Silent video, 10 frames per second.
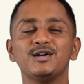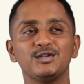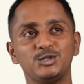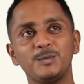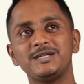
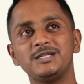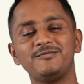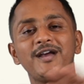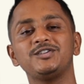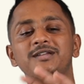Job
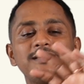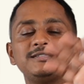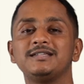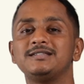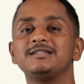satisfaction has
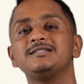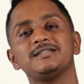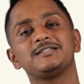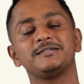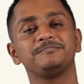
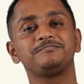this.